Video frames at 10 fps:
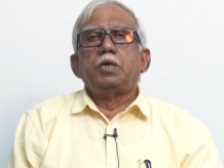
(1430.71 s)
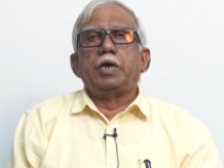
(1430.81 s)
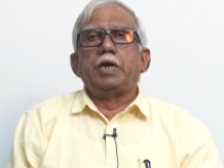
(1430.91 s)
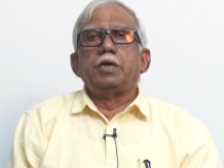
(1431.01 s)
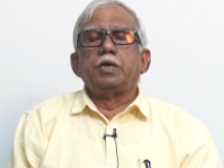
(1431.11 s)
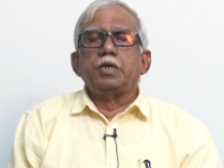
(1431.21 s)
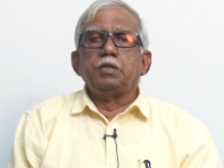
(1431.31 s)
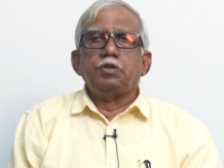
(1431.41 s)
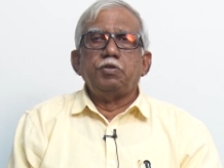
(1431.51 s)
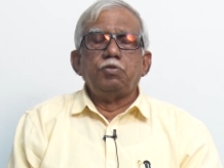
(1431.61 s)
And
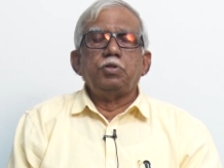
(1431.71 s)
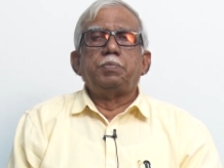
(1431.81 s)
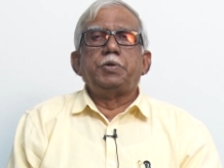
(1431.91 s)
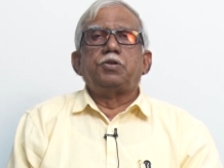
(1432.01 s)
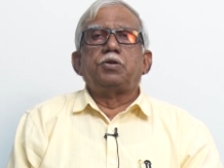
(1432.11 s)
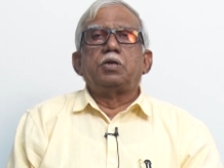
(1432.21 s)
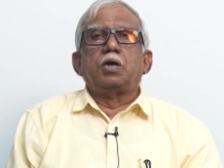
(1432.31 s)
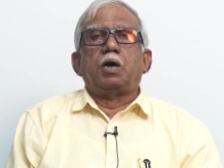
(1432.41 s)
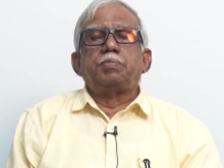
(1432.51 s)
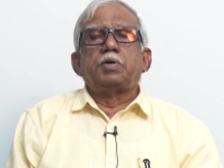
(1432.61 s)
again review the patient
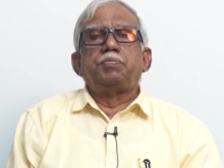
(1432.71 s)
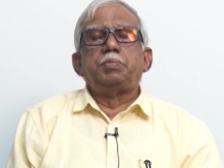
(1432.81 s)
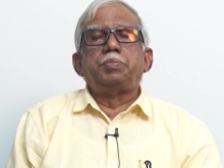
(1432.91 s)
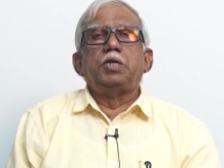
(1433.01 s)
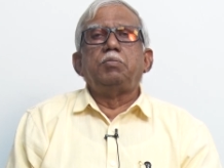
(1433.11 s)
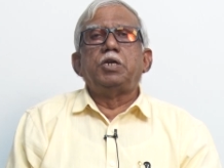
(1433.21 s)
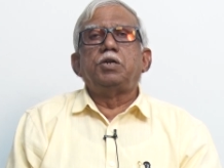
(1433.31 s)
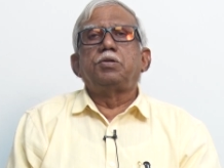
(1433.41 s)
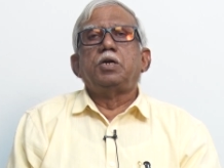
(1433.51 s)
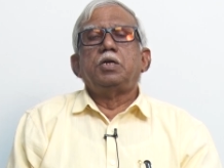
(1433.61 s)
after 15
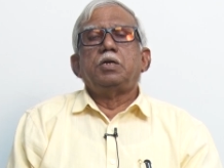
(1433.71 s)
minutes.